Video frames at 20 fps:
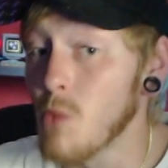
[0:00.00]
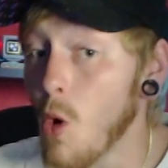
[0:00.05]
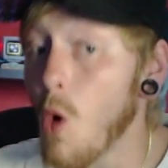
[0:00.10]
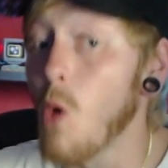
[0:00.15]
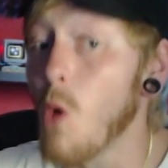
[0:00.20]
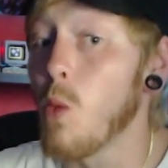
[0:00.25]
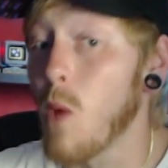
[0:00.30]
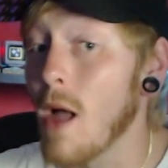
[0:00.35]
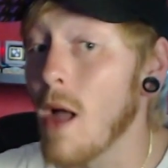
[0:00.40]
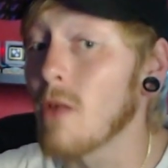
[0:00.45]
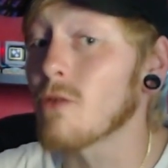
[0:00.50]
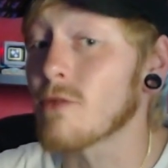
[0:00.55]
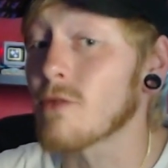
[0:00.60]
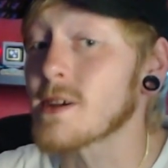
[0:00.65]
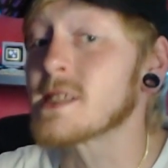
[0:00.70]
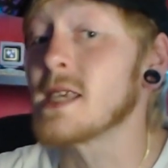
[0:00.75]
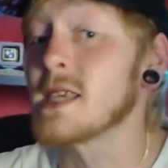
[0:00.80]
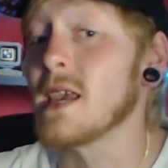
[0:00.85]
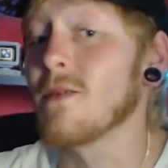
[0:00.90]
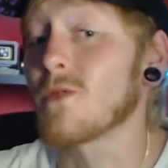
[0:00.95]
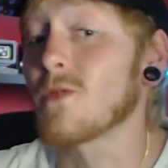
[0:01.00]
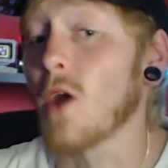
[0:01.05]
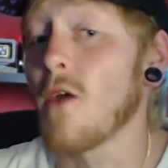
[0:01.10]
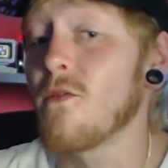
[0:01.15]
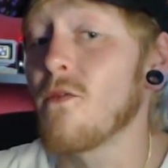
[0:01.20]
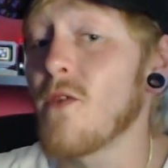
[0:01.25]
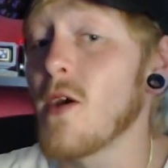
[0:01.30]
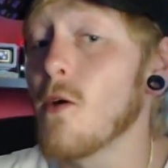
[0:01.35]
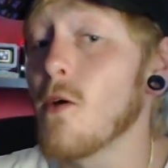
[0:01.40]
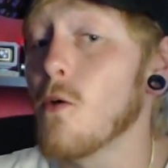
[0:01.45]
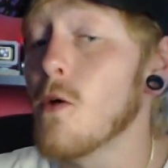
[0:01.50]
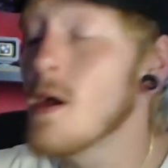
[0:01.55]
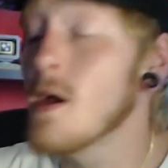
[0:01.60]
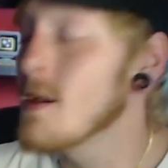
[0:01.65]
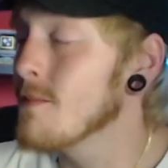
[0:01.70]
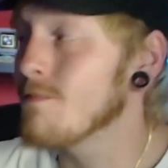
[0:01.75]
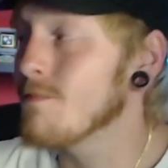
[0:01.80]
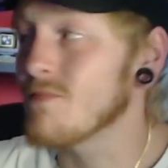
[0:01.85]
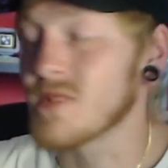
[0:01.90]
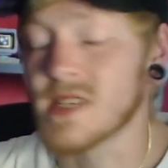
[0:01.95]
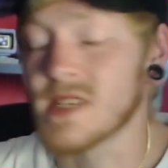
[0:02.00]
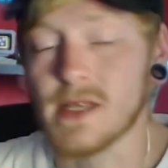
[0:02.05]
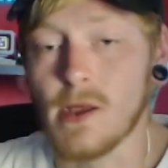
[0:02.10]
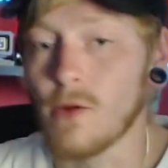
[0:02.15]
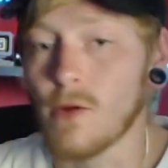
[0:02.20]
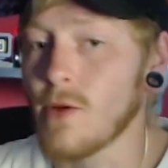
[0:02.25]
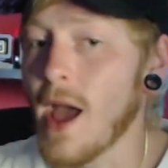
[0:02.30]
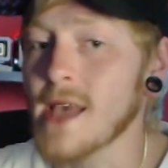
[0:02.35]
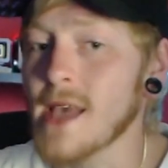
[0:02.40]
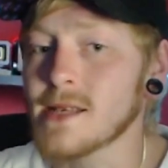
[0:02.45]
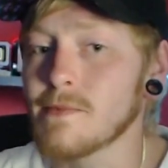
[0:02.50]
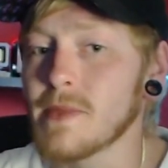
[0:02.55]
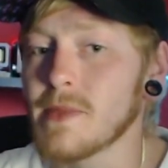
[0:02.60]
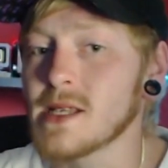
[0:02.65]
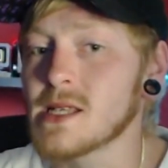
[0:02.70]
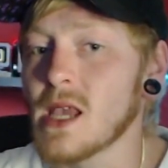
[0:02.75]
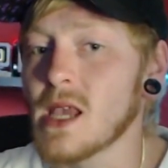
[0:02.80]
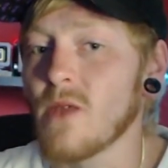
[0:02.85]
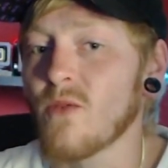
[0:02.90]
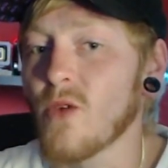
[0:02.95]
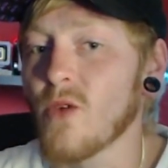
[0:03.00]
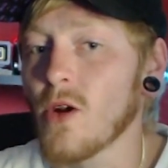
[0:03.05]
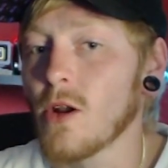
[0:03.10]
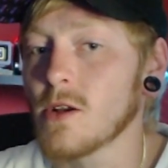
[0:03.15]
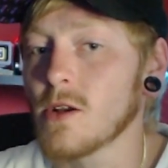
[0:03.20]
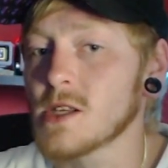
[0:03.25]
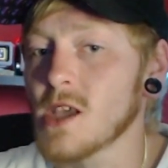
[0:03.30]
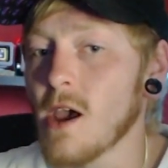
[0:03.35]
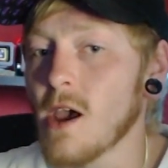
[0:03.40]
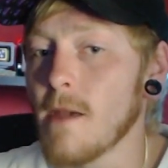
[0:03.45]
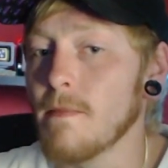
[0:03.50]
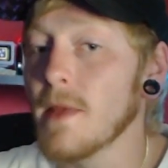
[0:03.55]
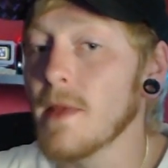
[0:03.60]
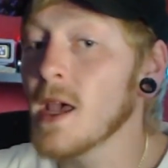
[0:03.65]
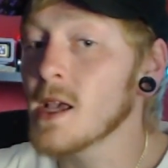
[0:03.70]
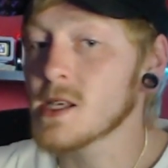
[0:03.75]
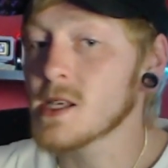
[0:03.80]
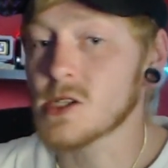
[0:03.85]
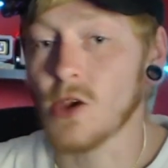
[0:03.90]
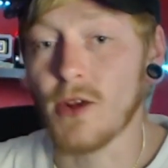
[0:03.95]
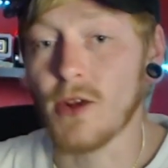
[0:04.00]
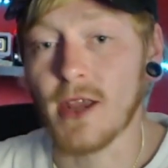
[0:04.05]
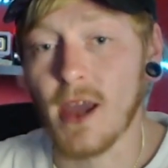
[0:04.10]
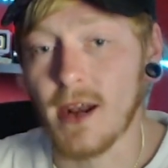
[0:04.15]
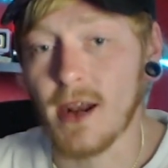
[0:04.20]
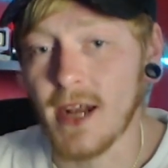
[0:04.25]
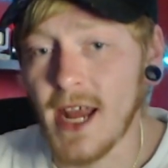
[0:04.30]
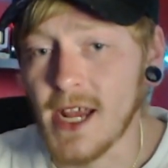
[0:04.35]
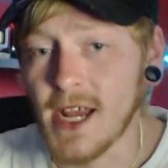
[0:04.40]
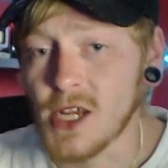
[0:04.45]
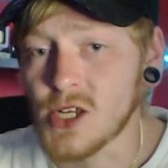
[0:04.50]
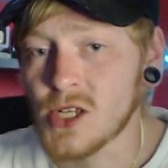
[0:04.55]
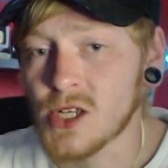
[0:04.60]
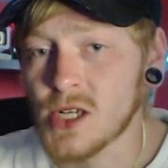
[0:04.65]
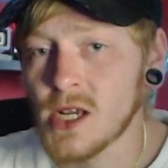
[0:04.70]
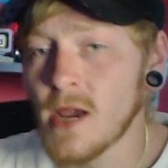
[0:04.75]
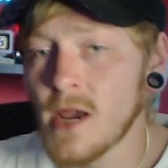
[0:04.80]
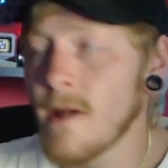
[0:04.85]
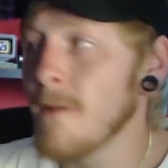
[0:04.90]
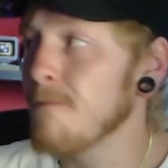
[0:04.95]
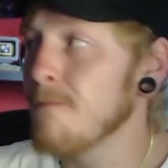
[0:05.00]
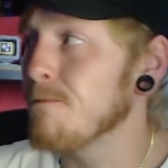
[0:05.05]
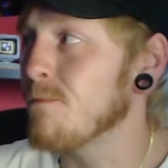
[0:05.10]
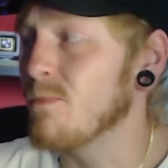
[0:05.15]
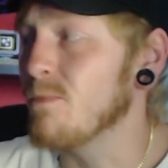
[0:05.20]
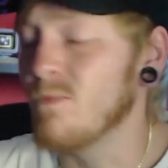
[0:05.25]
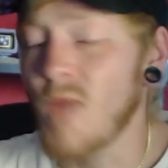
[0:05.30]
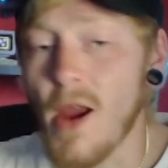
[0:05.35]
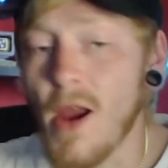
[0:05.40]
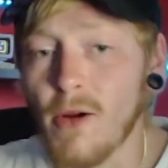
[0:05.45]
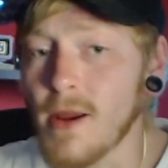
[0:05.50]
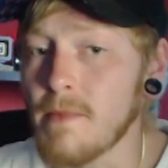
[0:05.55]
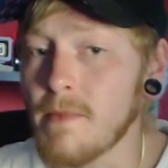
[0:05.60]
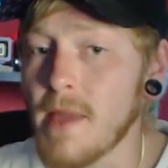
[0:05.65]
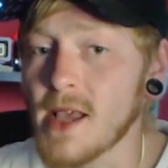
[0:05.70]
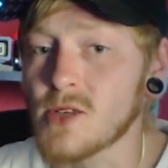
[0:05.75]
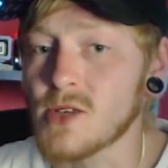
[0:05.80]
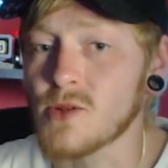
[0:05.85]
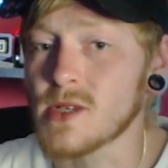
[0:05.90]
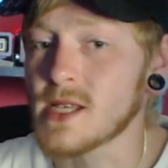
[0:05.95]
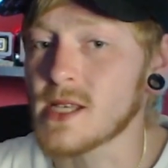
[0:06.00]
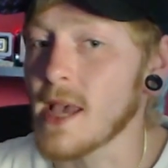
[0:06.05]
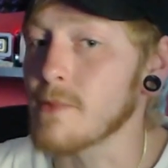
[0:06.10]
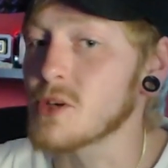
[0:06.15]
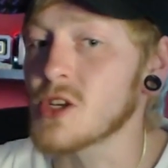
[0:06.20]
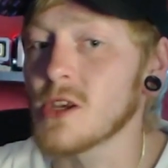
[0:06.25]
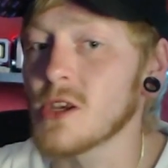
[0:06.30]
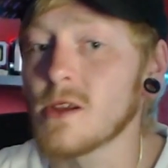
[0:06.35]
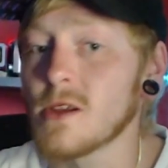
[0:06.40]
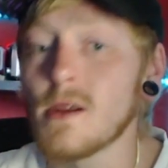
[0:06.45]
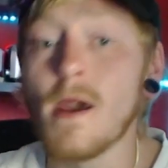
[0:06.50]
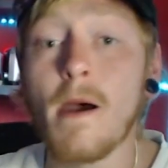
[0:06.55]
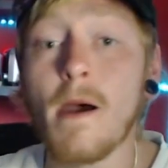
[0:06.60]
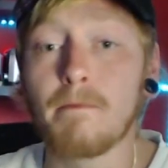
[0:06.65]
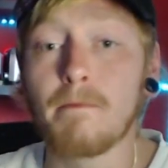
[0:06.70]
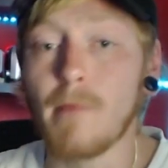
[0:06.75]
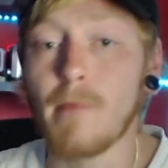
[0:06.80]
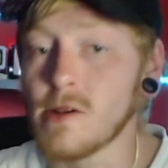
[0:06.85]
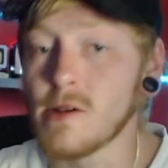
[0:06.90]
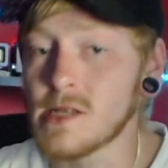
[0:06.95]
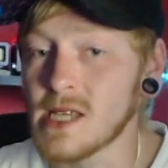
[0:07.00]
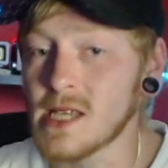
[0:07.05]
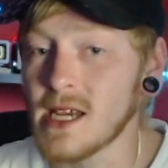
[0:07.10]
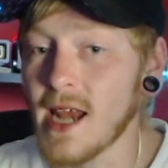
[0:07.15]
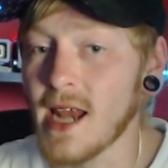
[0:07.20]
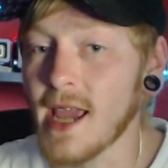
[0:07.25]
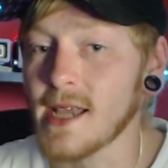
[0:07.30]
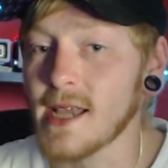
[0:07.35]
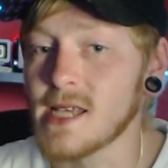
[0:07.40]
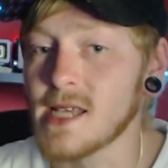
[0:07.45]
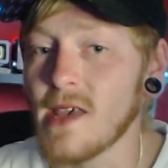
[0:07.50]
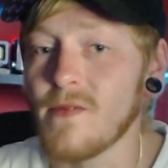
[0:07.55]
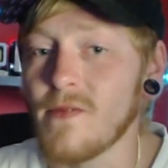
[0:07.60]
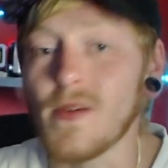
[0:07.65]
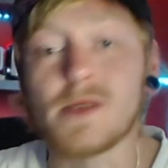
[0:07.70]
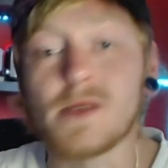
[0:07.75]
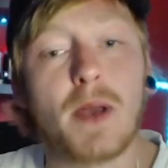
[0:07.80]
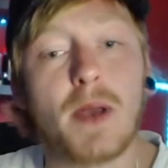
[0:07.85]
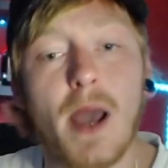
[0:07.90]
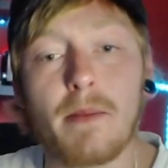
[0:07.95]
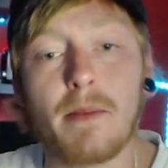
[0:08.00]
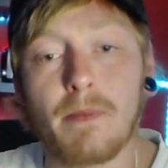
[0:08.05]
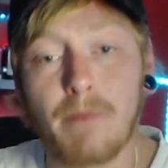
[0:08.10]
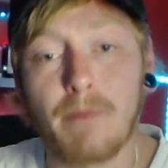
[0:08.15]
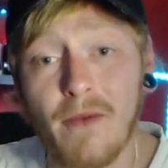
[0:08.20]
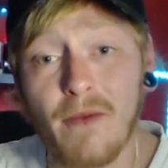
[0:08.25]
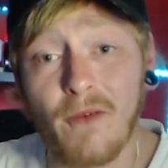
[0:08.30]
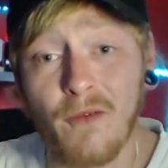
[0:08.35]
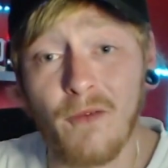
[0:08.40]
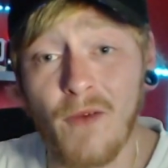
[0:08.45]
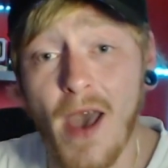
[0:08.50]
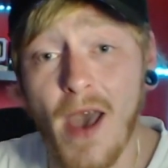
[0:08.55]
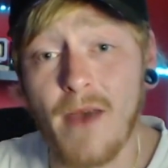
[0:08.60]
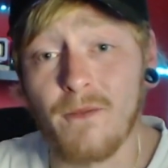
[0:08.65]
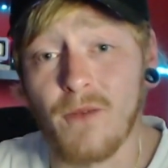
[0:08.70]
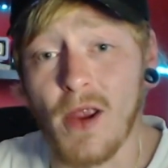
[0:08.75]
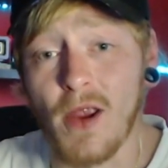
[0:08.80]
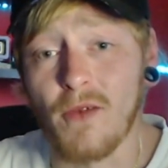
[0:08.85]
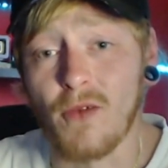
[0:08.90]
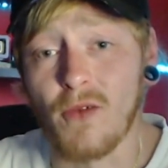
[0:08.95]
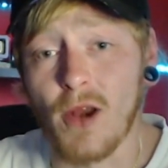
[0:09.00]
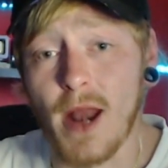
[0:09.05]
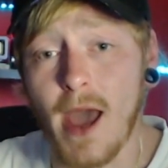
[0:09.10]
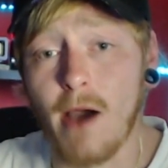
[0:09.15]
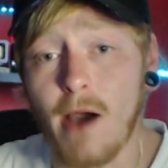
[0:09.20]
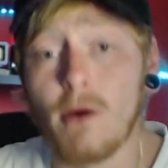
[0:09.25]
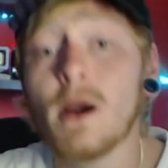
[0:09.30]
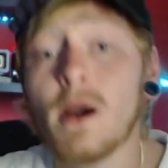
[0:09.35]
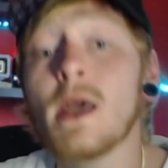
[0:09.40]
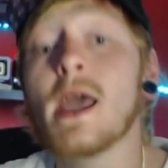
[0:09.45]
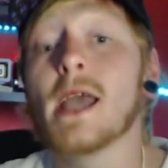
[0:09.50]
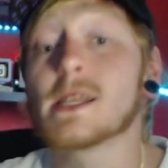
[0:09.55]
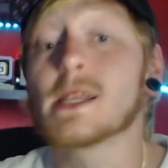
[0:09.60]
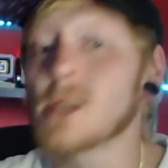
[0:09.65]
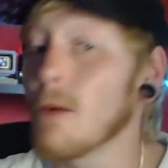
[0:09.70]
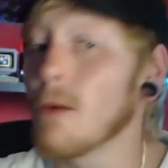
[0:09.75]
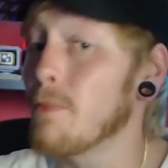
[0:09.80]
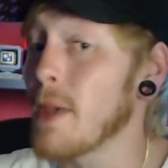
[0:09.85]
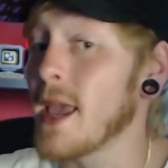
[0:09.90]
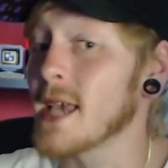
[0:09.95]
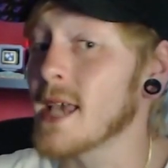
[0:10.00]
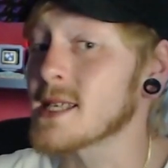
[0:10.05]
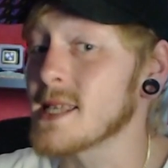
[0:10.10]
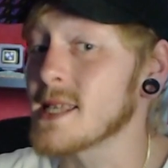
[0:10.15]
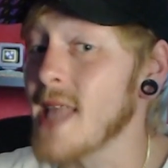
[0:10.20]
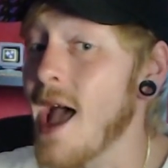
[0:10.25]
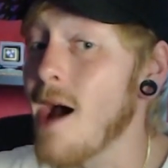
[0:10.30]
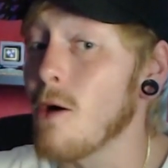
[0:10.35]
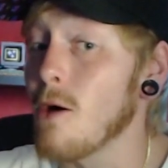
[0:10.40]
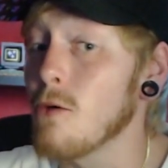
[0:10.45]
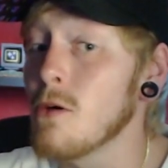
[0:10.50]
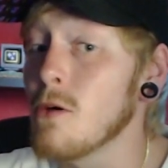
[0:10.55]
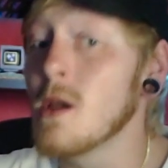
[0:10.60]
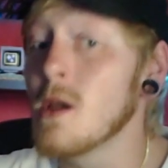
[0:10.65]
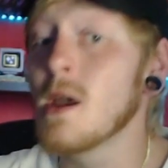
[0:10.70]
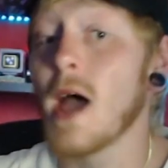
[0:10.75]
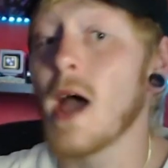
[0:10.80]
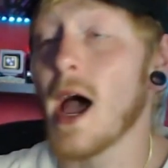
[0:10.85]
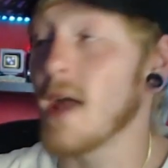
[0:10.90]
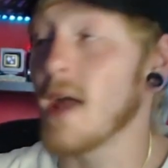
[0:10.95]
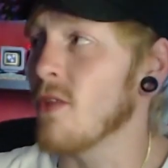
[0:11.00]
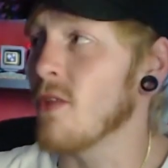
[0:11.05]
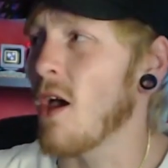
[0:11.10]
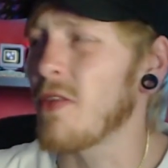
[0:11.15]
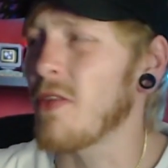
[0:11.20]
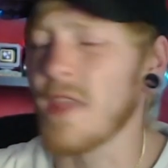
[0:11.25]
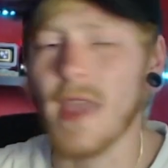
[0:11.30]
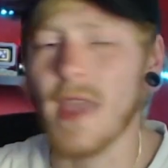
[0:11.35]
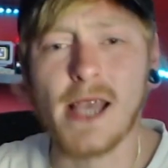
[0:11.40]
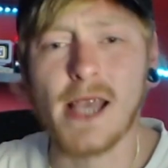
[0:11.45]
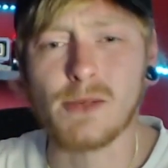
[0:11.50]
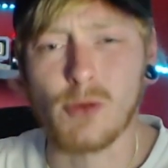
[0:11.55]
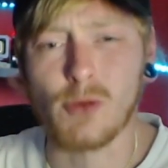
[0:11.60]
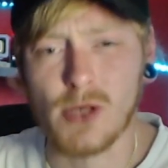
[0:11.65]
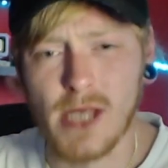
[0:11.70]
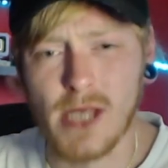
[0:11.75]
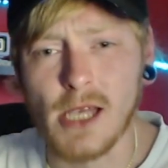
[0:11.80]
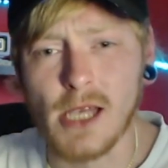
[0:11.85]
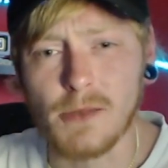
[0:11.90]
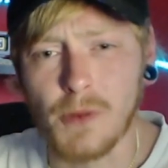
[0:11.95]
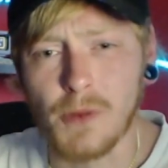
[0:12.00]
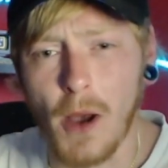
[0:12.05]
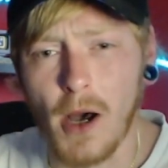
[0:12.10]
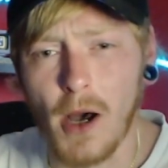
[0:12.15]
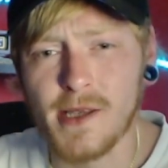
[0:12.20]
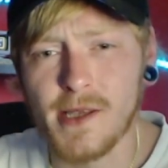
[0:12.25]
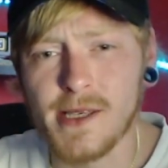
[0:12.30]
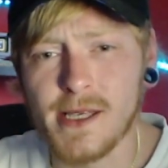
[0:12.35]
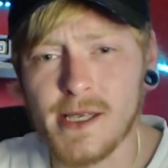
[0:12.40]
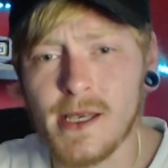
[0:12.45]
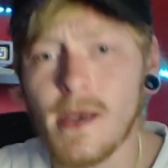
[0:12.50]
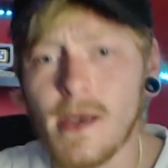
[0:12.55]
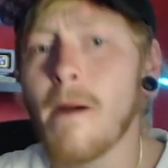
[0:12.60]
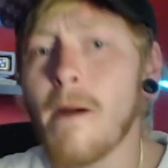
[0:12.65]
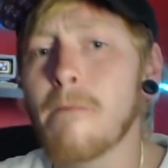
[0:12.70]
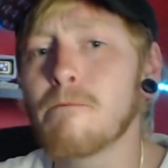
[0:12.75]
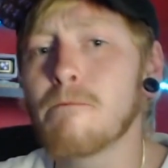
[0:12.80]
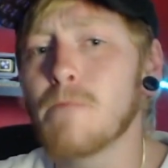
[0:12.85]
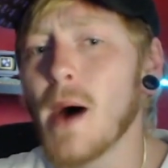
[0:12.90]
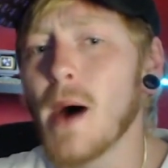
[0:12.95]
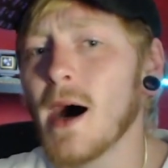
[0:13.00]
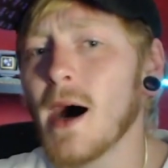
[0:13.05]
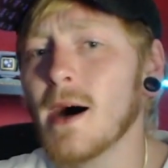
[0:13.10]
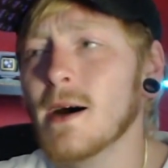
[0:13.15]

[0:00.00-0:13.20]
well received, I feel, it hasn't been seen for a long time. Sonic Unleashed, very mixed reception, mostly negative. It's become a bit of a fan favorite now. It's on PS Now and I think Xbox Game Pass, but